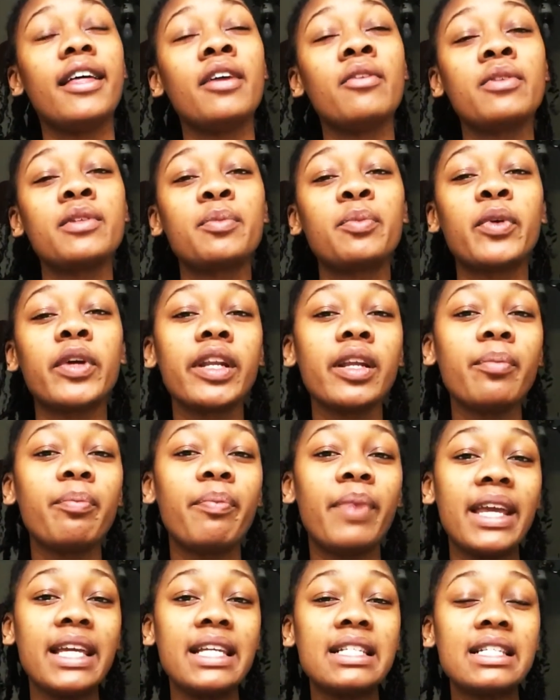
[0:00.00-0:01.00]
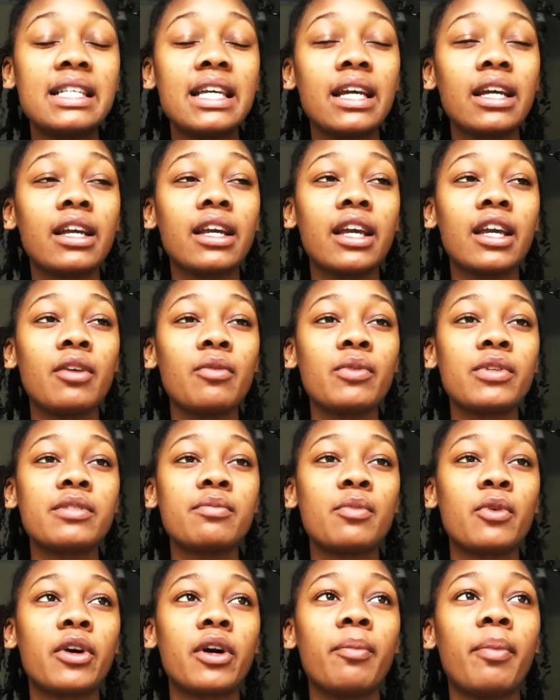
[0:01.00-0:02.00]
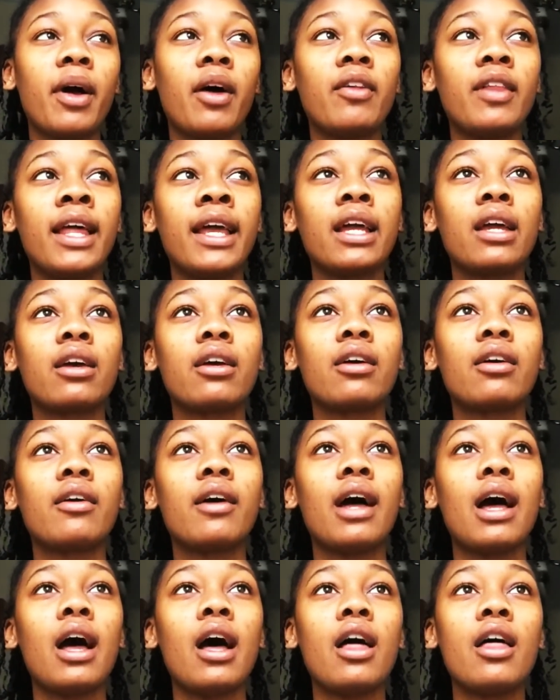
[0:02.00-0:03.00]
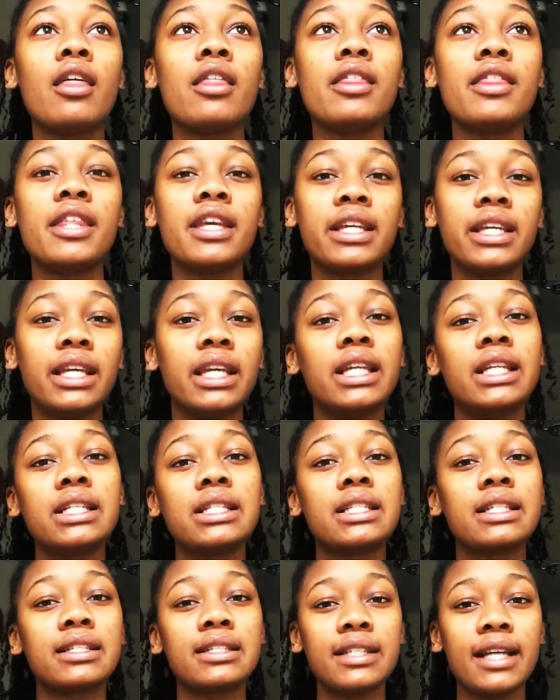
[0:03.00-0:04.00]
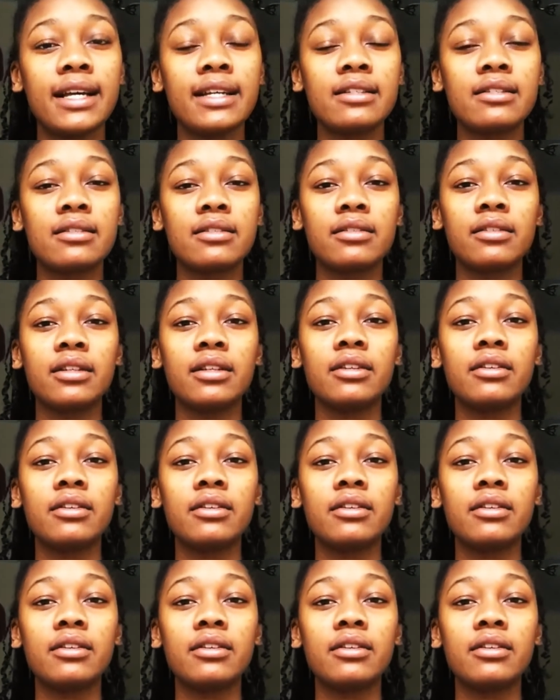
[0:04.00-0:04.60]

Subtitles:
It was pretty basic. It was more about like the key to success